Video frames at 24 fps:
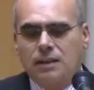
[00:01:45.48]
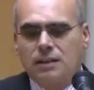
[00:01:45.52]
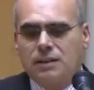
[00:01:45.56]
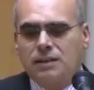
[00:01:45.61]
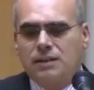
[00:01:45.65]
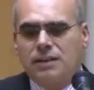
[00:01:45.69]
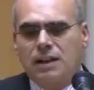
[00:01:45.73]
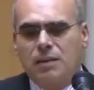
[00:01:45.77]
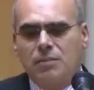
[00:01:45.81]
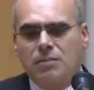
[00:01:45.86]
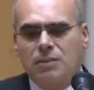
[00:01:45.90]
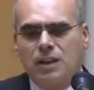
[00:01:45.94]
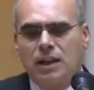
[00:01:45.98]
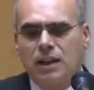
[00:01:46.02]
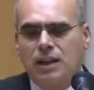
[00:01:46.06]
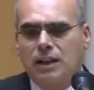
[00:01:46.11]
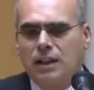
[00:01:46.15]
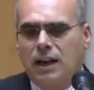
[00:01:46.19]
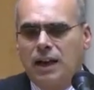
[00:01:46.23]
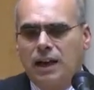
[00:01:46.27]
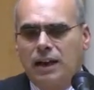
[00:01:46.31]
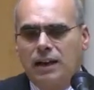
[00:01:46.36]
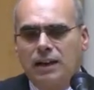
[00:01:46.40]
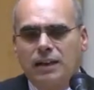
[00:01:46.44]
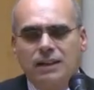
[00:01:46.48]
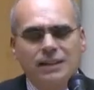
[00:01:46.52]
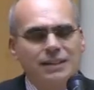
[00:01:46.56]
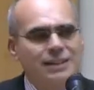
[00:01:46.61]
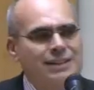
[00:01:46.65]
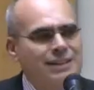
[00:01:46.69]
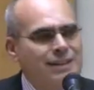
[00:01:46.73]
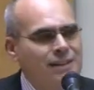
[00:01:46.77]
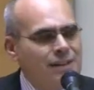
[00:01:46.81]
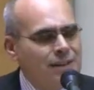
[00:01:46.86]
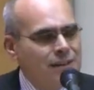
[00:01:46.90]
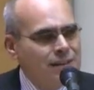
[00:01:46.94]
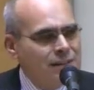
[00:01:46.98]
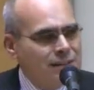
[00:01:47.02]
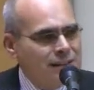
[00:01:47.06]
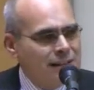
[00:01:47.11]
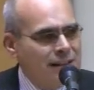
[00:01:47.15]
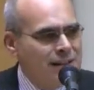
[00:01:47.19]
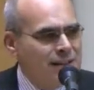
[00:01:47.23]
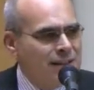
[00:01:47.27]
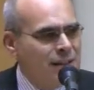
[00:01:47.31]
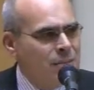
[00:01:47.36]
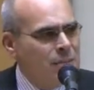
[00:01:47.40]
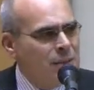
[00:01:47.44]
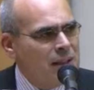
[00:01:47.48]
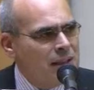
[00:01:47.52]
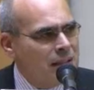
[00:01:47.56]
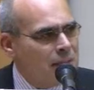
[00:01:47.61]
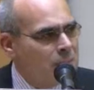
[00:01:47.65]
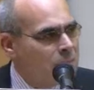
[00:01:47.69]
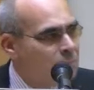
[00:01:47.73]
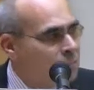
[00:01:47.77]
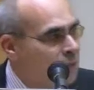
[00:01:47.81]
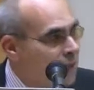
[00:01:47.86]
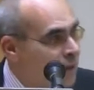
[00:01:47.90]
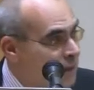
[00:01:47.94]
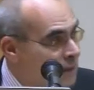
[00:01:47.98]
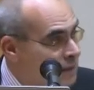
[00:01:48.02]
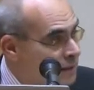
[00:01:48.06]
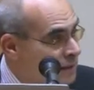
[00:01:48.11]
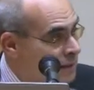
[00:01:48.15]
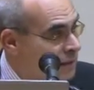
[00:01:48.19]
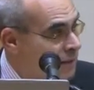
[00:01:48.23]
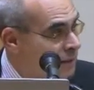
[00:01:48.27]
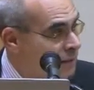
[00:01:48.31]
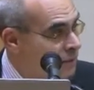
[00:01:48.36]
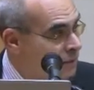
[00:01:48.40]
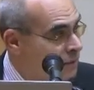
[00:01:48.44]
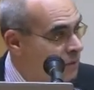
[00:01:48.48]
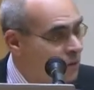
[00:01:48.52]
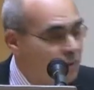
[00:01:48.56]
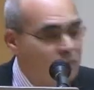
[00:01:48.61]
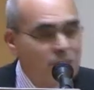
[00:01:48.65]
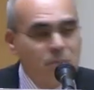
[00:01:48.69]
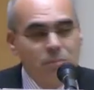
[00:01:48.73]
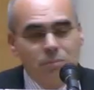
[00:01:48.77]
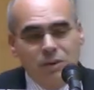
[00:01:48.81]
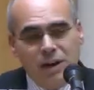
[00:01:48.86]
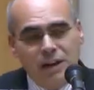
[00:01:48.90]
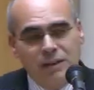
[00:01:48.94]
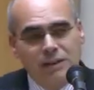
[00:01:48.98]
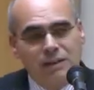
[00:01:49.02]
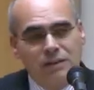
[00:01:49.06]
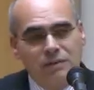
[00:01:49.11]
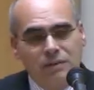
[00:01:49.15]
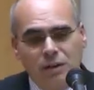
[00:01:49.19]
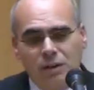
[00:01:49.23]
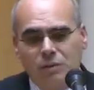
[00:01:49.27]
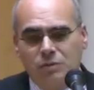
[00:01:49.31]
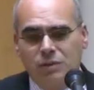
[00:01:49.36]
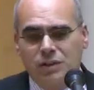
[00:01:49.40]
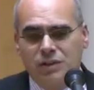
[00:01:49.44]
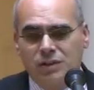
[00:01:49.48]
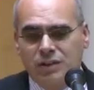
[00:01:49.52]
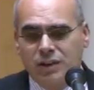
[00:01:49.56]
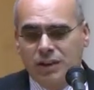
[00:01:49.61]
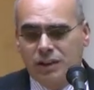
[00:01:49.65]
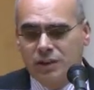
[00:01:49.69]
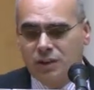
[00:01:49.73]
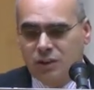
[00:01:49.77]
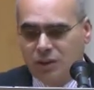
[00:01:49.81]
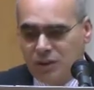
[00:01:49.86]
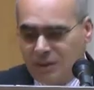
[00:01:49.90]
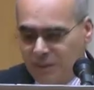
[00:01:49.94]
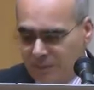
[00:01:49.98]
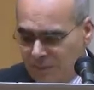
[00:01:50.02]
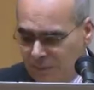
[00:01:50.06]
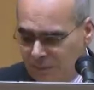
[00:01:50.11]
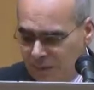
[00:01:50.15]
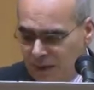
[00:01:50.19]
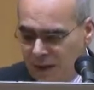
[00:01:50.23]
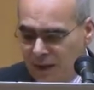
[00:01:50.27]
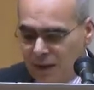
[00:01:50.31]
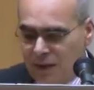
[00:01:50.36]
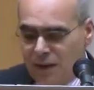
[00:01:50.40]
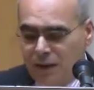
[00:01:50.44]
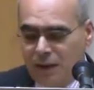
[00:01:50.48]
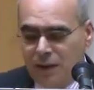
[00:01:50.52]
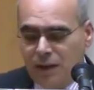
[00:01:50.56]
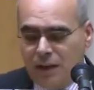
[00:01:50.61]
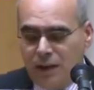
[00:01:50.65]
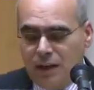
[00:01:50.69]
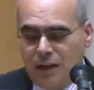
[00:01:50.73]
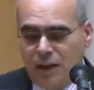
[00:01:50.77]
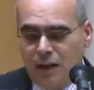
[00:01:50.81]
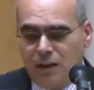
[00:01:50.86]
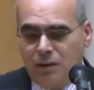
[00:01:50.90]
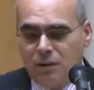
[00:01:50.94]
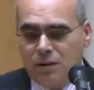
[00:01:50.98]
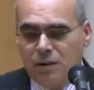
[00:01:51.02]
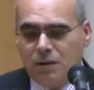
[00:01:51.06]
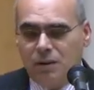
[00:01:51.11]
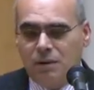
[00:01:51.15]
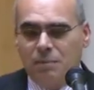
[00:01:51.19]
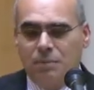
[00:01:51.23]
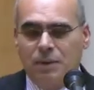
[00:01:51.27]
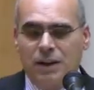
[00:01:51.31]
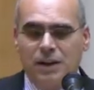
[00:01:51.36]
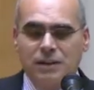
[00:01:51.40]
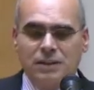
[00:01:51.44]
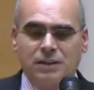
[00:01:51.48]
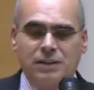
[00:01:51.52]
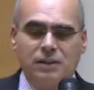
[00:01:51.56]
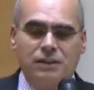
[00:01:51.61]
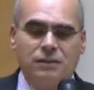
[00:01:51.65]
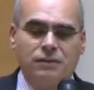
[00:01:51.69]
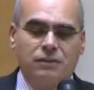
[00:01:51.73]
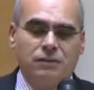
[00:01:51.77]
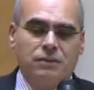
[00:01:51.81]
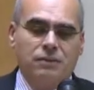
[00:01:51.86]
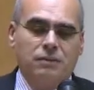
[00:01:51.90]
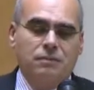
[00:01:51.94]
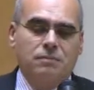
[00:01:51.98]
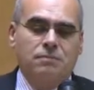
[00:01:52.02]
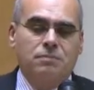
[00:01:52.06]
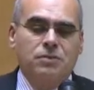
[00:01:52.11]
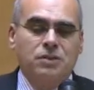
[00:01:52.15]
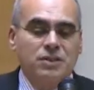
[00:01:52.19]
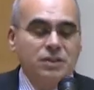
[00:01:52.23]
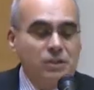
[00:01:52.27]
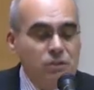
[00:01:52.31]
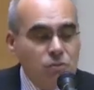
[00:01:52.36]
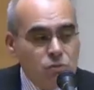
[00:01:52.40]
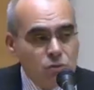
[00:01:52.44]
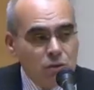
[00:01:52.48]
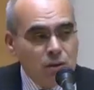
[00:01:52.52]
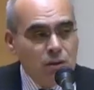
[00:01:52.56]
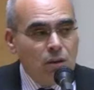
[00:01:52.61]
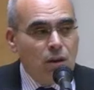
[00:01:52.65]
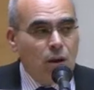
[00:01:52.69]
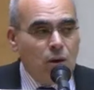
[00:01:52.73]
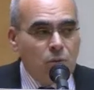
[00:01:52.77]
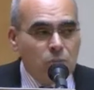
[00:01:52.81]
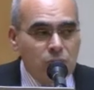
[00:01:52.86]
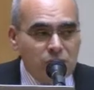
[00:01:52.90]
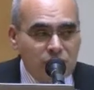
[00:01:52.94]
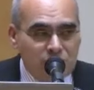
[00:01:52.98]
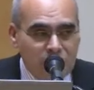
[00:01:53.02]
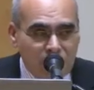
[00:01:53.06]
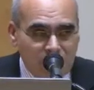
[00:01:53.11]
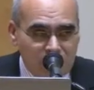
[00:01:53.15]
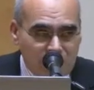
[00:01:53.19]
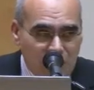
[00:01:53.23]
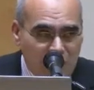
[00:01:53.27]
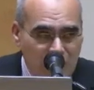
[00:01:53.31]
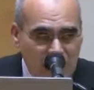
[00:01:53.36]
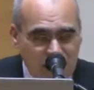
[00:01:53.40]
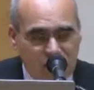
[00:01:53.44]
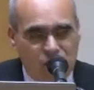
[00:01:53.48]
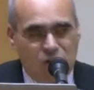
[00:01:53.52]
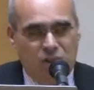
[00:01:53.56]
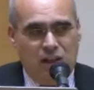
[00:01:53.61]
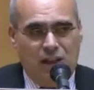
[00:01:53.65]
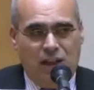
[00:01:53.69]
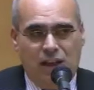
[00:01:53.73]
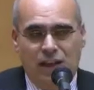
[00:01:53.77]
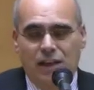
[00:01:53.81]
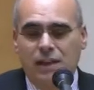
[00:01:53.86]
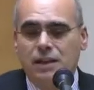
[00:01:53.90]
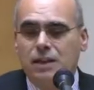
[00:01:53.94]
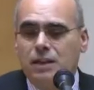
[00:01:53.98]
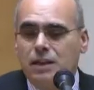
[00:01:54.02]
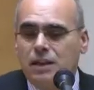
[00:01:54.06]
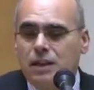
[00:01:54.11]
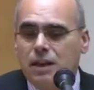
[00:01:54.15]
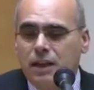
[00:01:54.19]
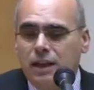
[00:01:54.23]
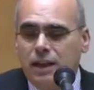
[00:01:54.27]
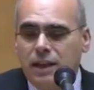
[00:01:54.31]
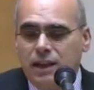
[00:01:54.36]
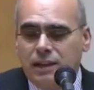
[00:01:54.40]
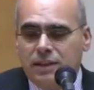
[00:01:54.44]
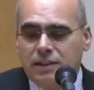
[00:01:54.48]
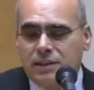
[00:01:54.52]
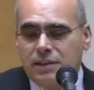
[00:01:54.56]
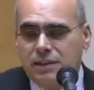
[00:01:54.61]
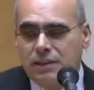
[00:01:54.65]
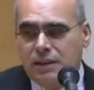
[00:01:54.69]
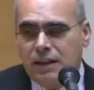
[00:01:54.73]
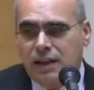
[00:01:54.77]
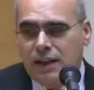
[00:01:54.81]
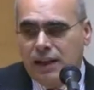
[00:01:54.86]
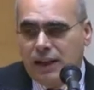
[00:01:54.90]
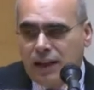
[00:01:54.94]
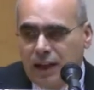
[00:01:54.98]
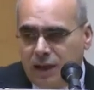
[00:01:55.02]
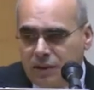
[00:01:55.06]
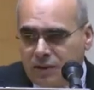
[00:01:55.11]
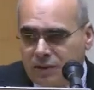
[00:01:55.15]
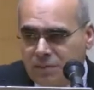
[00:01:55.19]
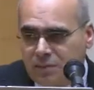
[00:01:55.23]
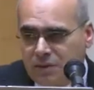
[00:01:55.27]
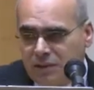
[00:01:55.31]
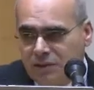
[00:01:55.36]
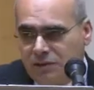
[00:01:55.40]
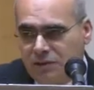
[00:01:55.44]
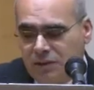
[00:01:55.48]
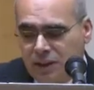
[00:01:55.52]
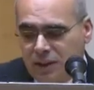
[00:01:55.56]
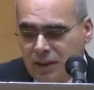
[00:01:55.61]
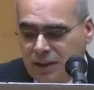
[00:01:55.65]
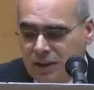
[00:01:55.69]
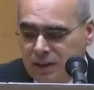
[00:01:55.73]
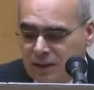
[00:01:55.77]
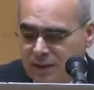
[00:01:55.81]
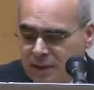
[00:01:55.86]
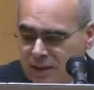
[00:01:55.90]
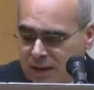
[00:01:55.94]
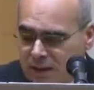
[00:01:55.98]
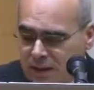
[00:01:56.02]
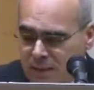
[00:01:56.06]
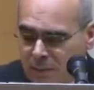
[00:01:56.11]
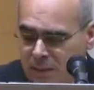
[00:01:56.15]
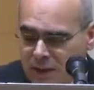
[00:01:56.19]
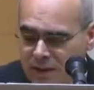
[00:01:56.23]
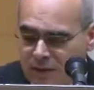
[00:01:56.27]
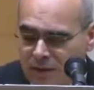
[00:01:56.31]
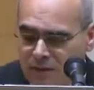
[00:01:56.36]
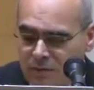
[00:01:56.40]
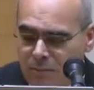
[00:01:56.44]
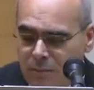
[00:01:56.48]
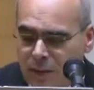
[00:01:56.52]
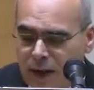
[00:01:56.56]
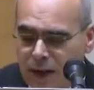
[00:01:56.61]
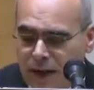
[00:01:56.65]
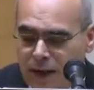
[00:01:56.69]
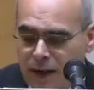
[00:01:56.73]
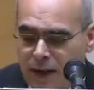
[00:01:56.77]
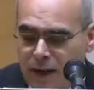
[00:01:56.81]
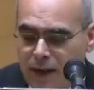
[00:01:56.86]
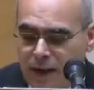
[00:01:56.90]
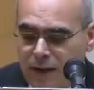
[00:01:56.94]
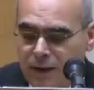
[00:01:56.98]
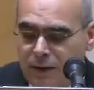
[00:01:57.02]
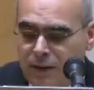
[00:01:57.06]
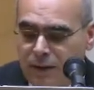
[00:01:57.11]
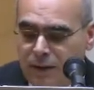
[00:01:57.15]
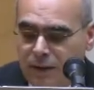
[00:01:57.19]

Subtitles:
something like 60 million plus for comparative law research. Now, comparative procedural law research, actually, it's accountable for this amount of money.